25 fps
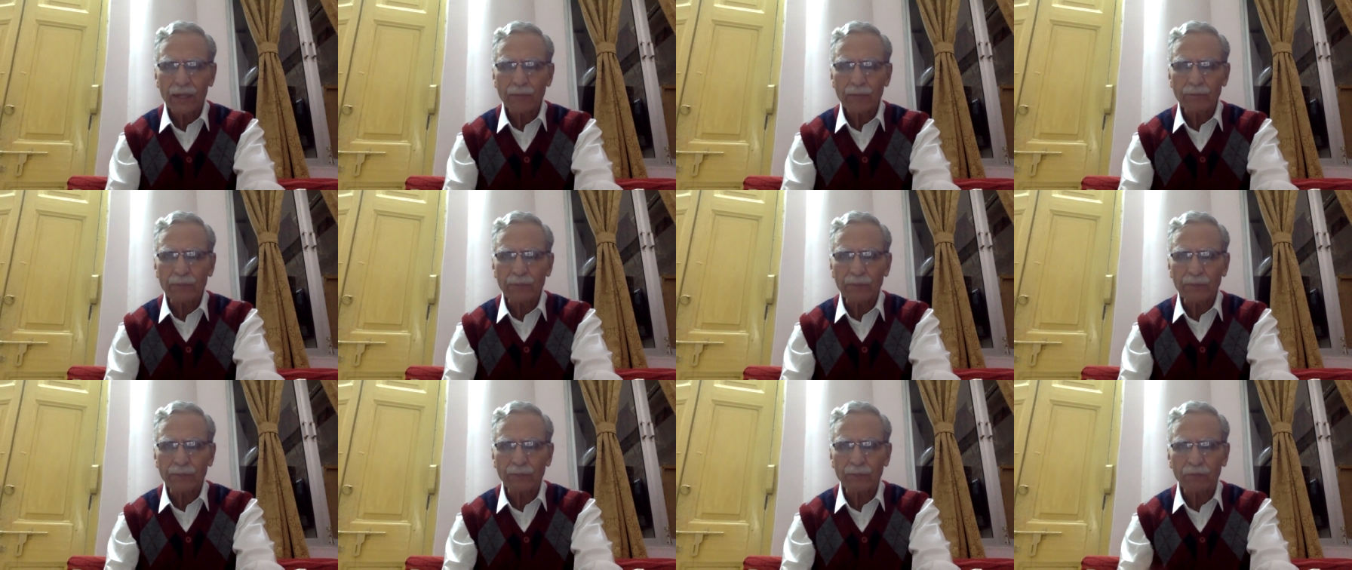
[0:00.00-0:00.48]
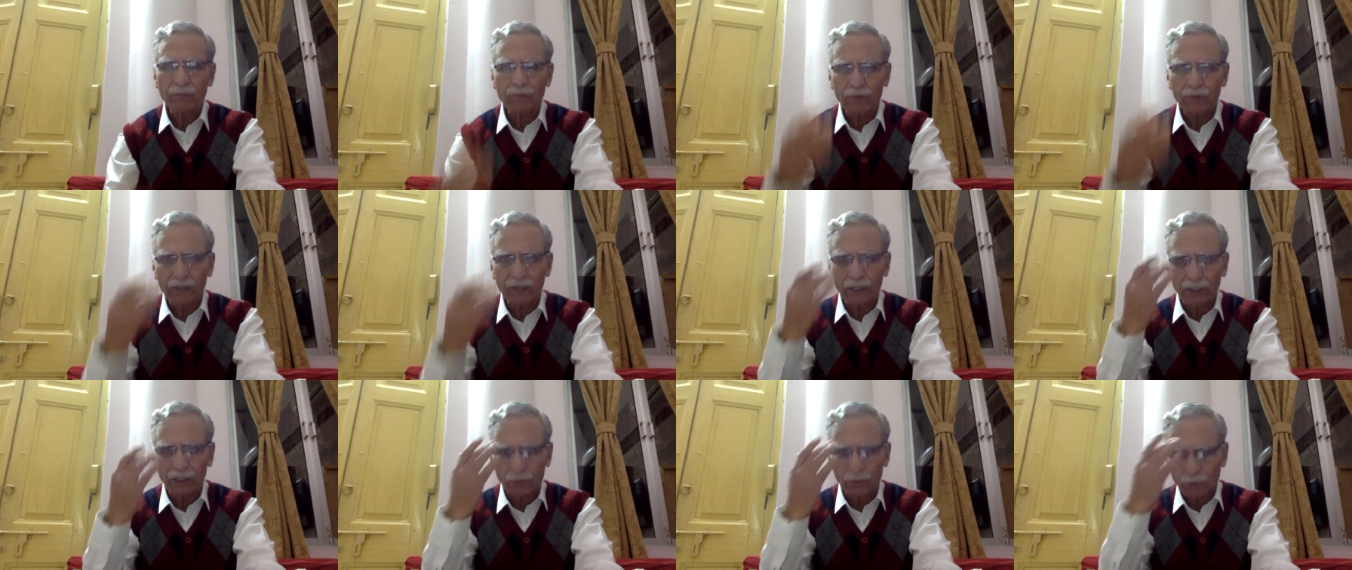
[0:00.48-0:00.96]
People were
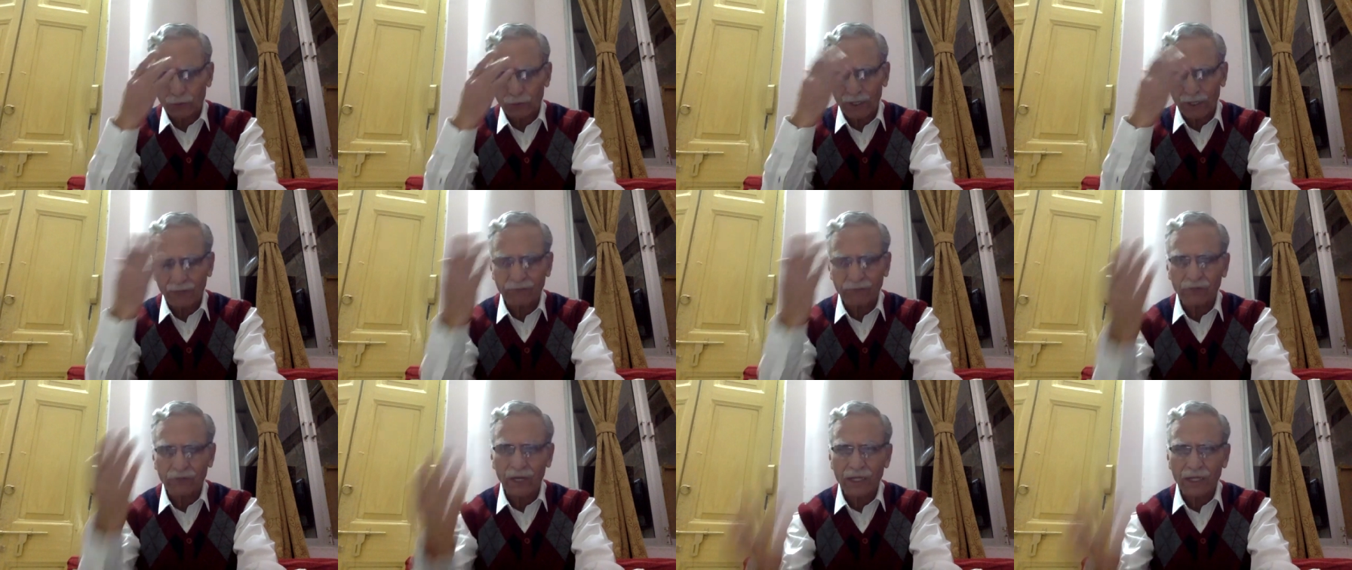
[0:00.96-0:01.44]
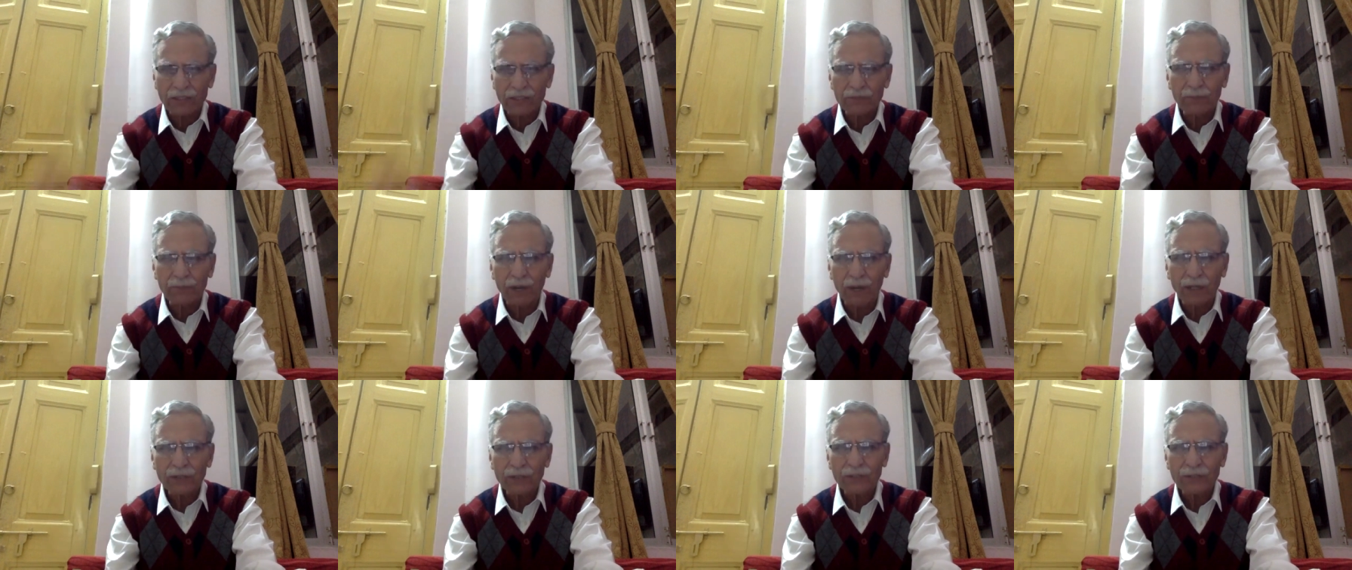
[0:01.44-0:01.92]
allowed to have caste
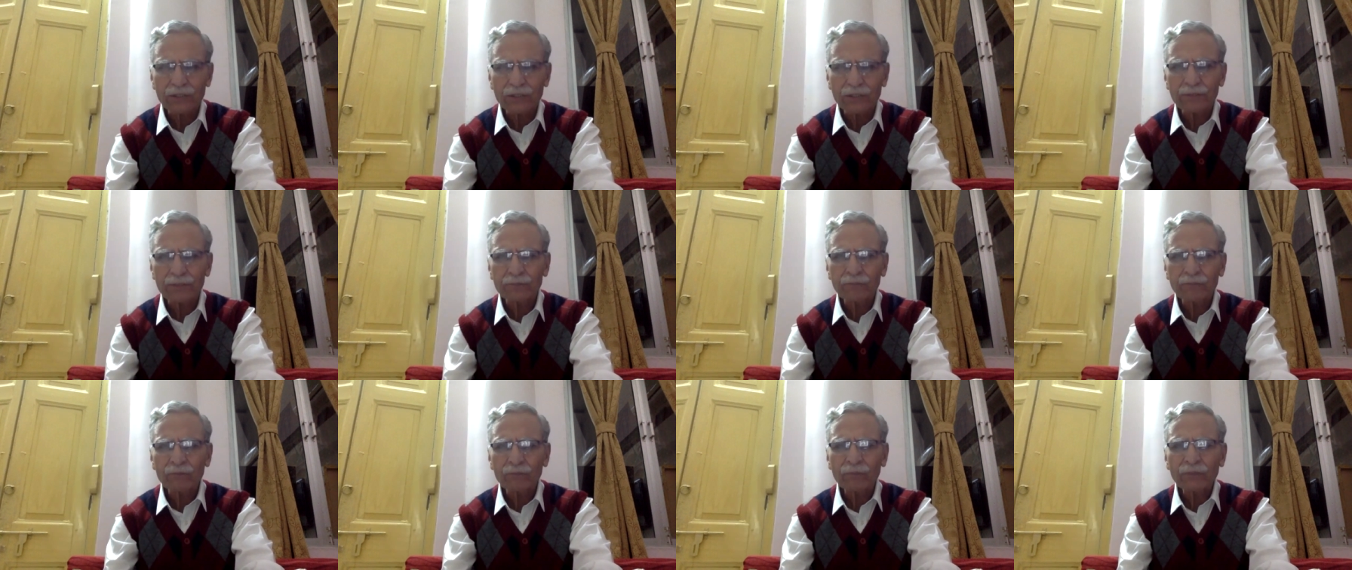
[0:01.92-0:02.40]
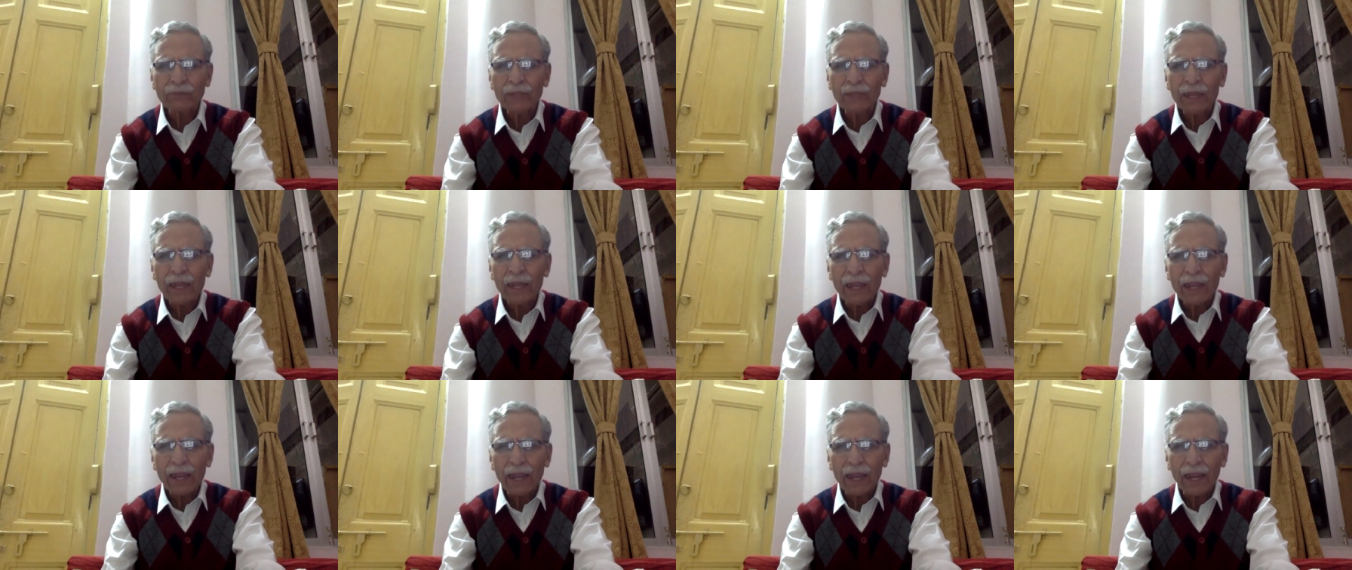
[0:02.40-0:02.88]
marks.
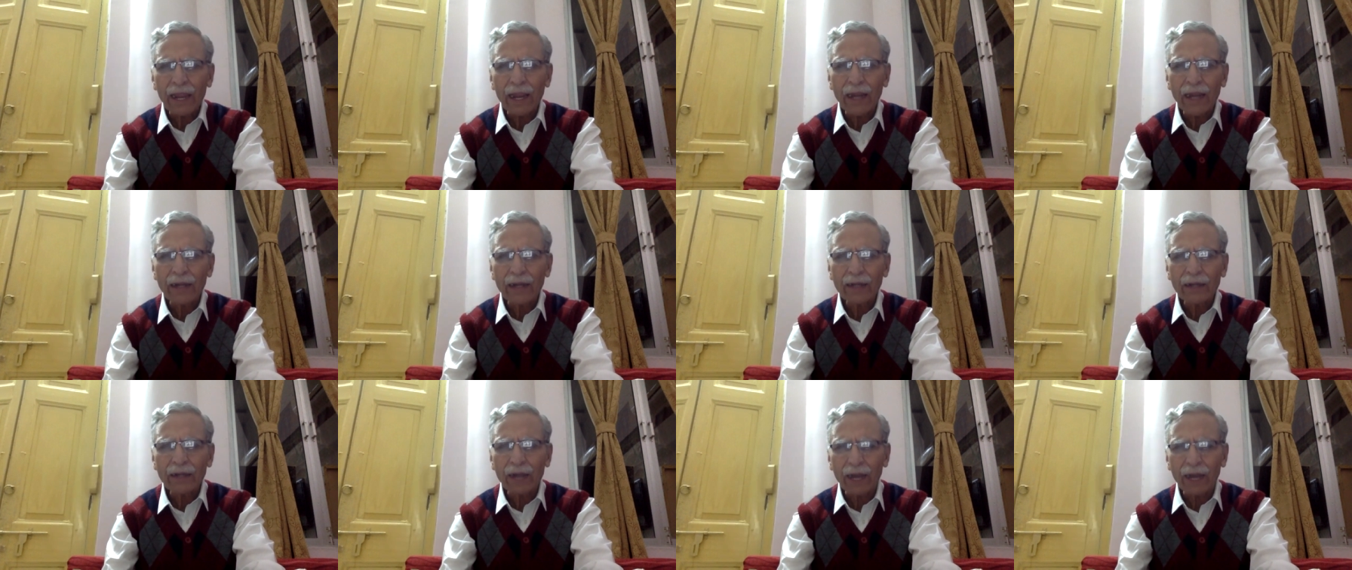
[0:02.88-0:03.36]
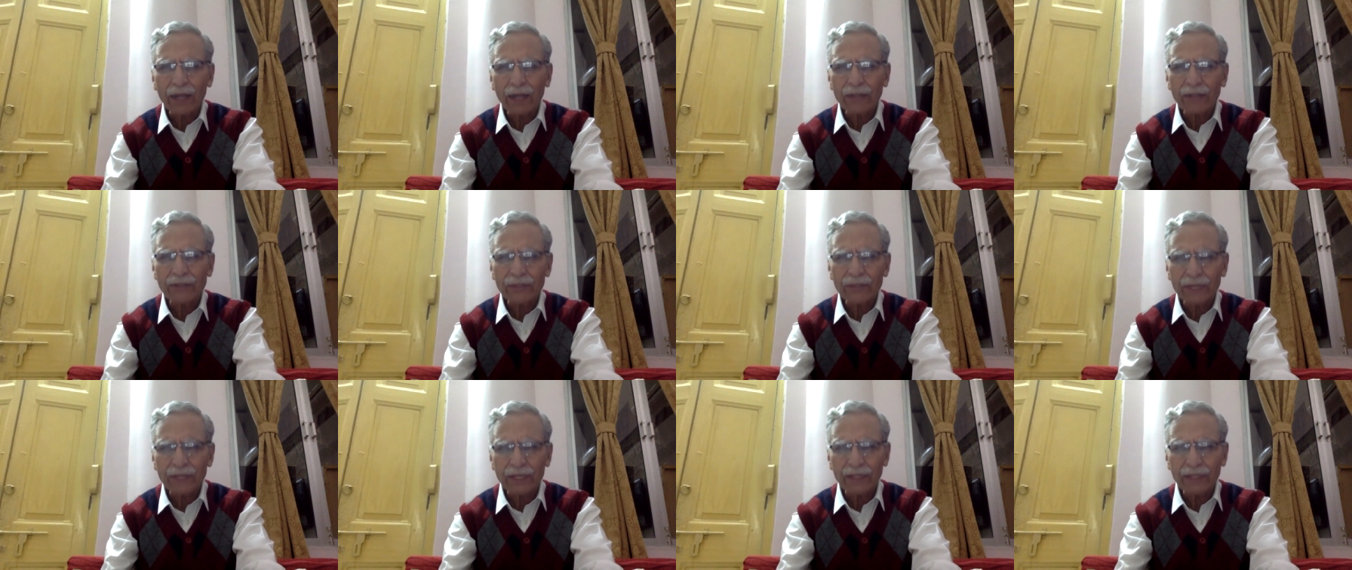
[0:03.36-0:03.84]
And I
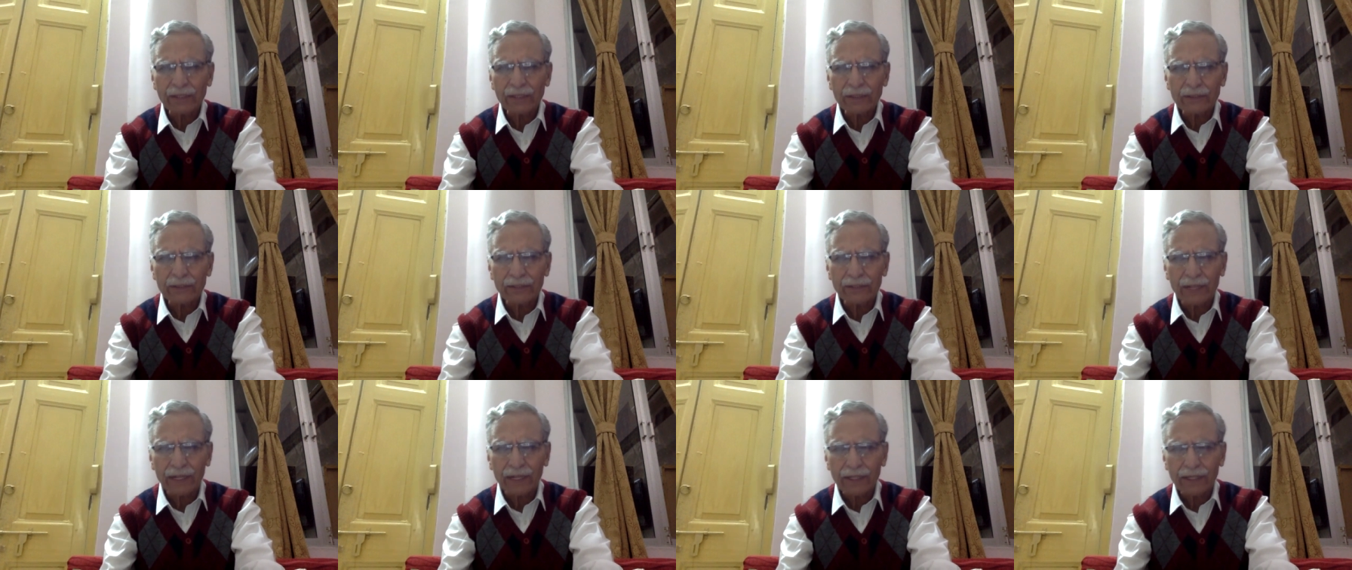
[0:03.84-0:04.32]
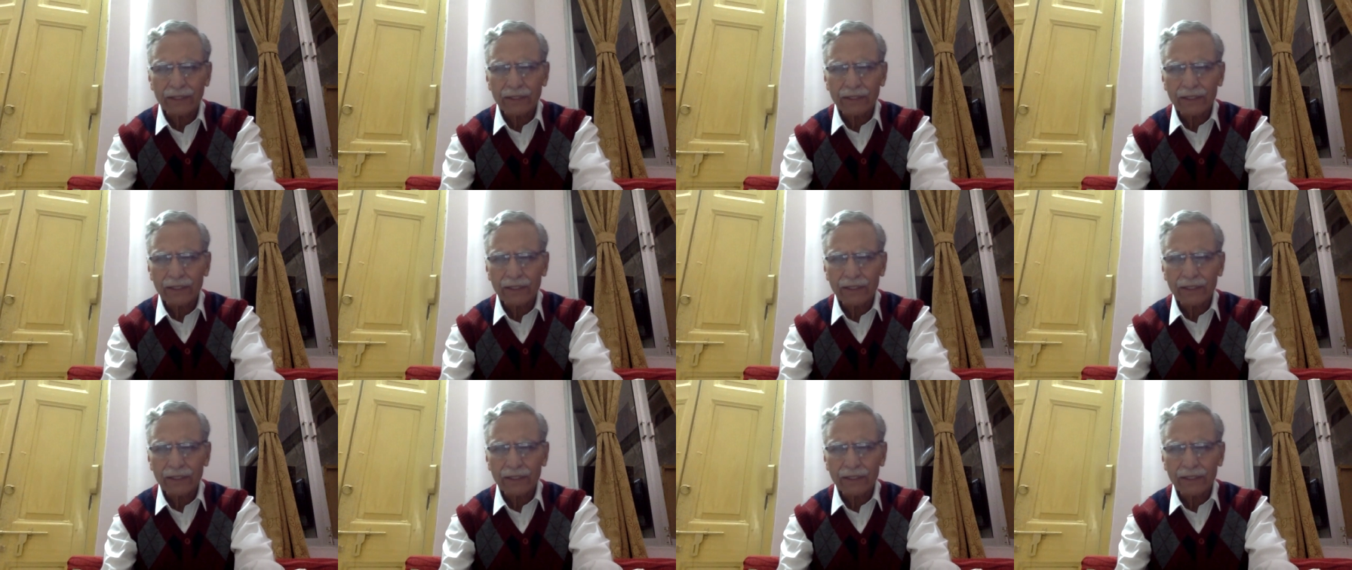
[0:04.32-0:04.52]
think that